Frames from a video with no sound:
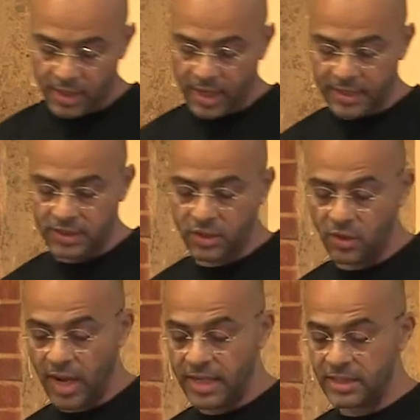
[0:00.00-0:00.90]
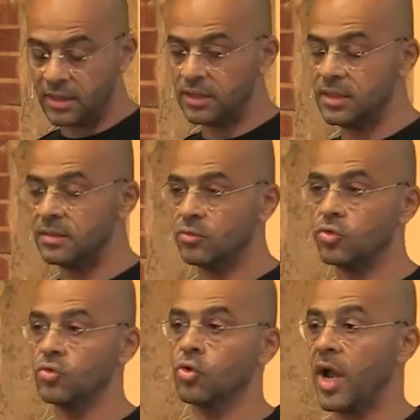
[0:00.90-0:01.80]
And so I started
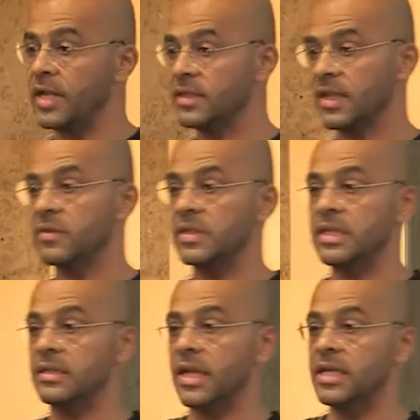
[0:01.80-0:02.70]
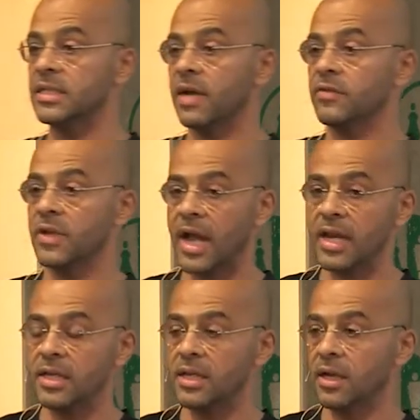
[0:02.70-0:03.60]
to write 17 days after
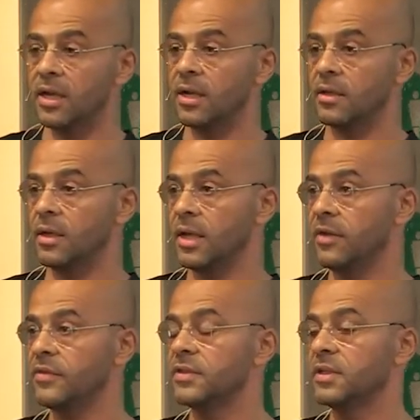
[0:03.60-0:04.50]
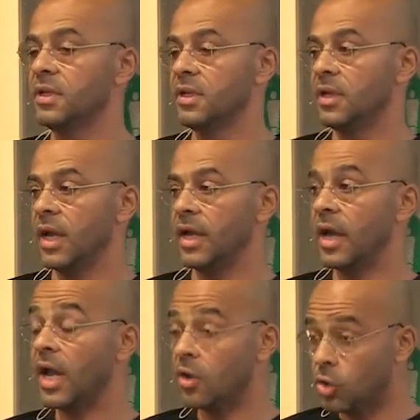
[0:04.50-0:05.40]
Ali left, and
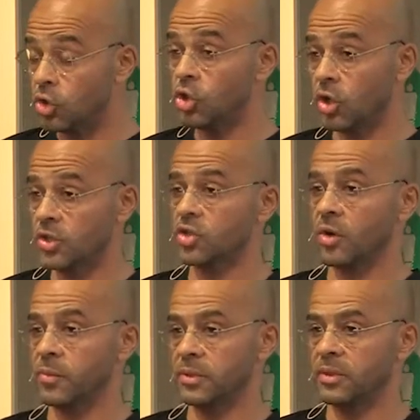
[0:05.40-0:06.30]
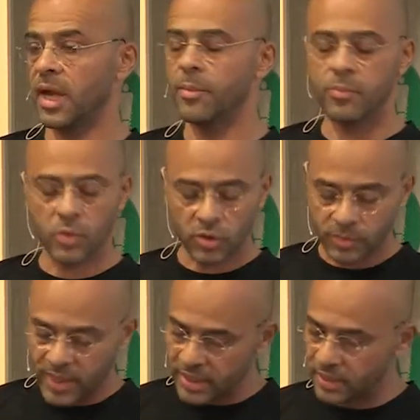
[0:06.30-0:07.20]
I could not stop. I'm
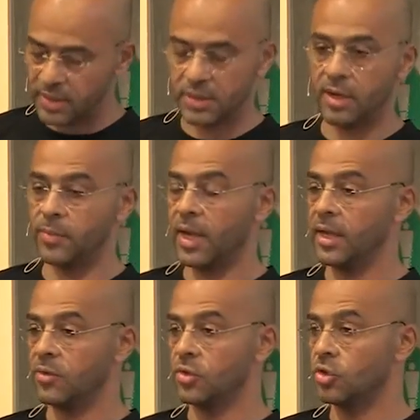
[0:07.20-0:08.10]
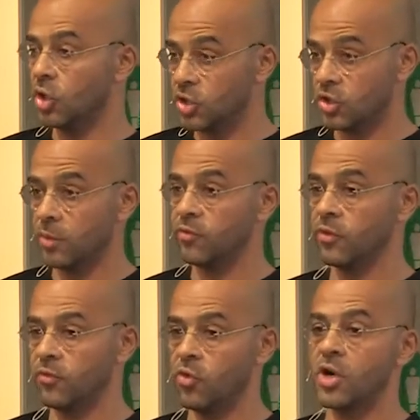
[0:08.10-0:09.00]
not making this up. I could not stop. For
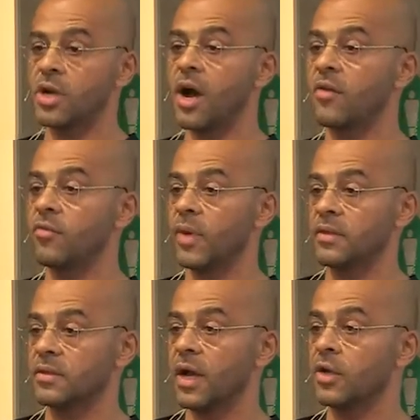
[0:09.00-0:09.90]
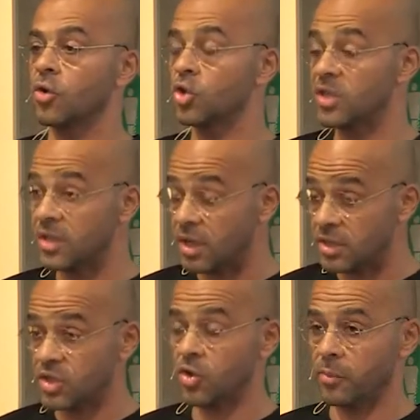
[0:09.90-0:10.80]
4.5 months, I wrote
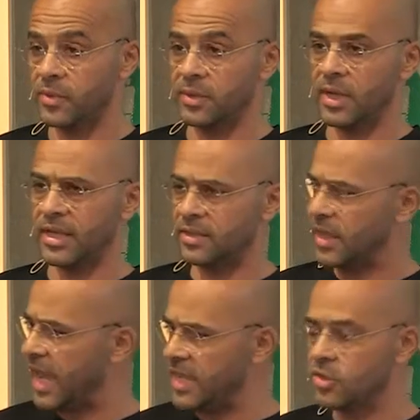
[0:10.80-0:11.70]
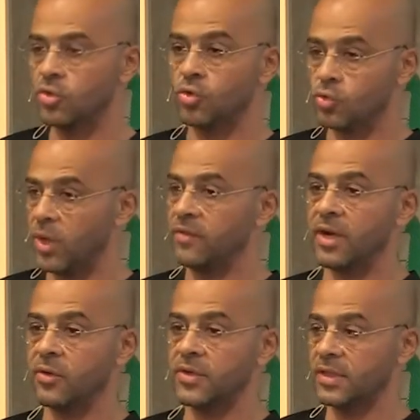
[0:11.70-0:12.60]
nonstop, like 8 to 12
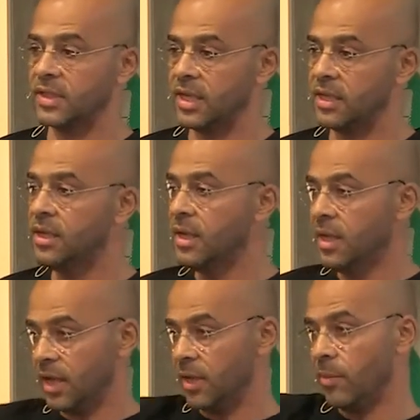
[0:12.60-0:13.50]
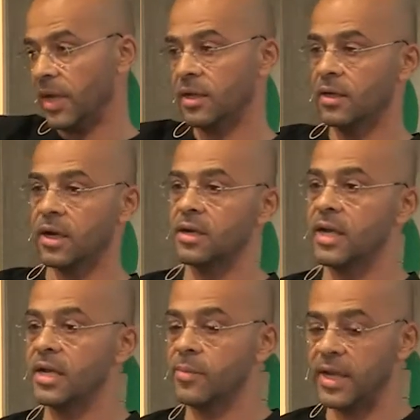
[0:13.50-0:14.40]
hours a day. Michael
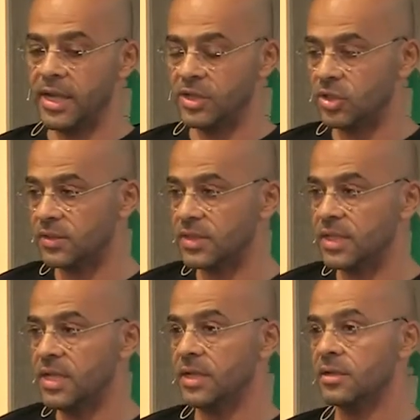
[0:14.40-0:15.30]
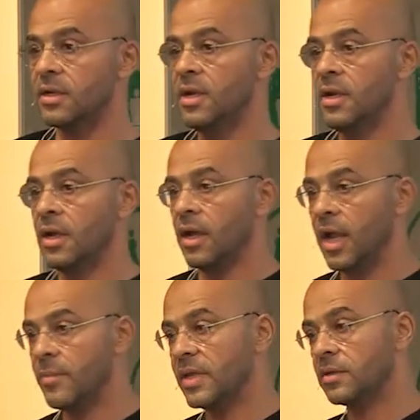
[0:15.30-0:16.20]
Carlisle, my agent, is here.
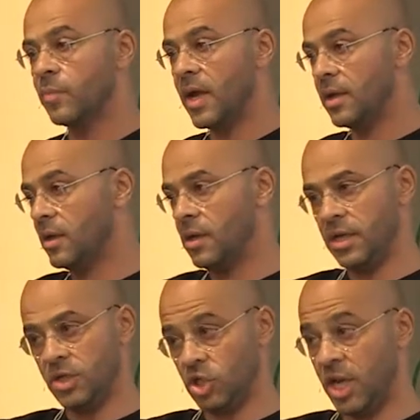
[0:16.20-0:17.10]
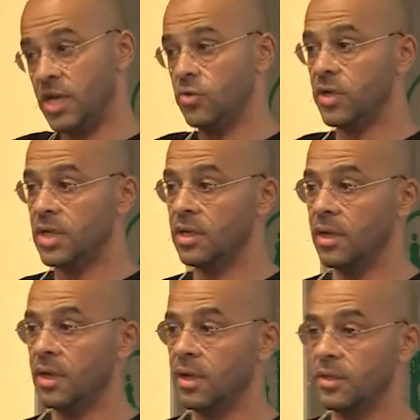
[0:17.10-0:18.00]
I met Michael in January,
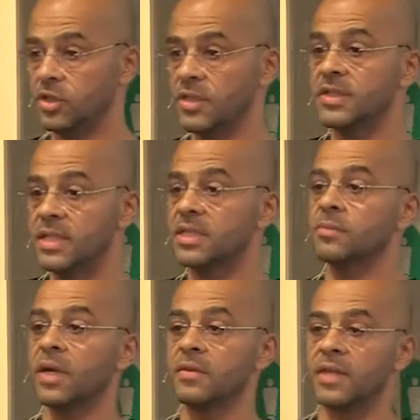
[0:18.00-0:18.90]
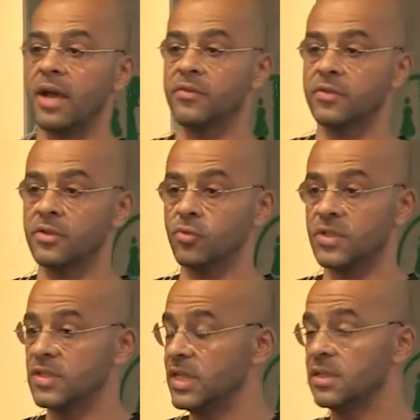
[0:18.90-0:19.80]
just 6 months after, with
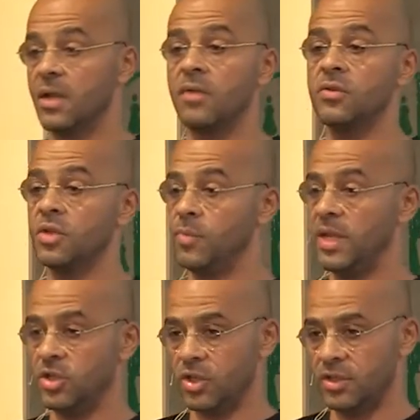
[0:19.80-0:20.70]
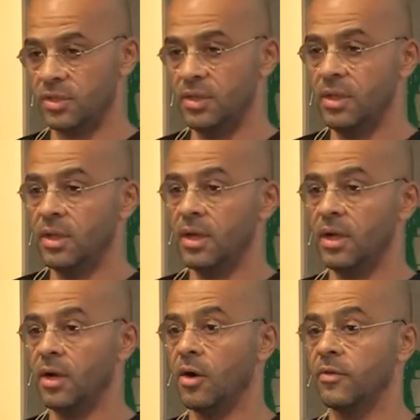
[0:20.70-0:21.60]
600 pages
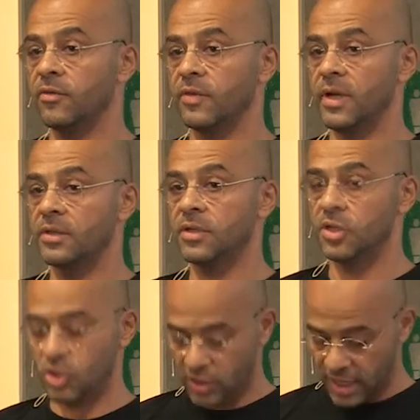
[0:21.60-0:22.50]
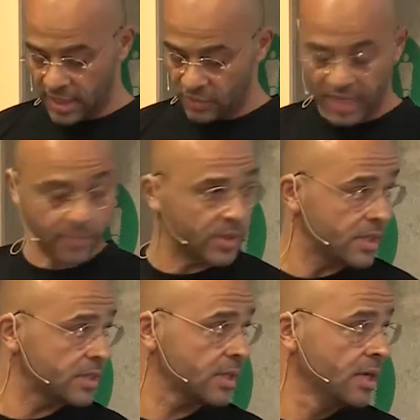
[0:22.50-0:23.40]
of literature around
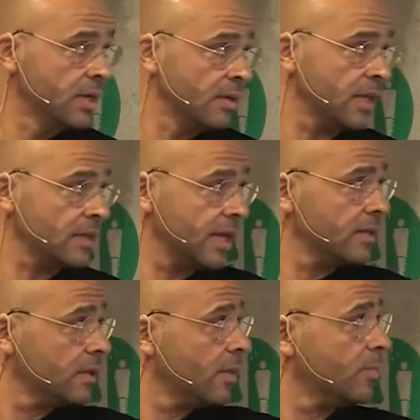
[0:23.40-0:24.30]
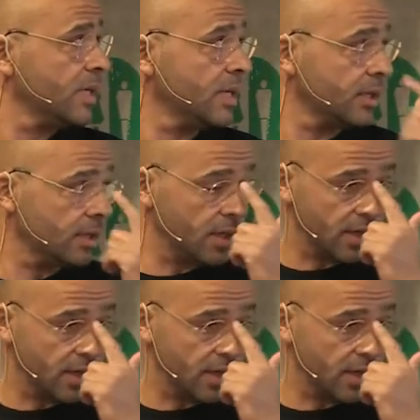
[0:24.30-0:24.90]
happiness that ended up being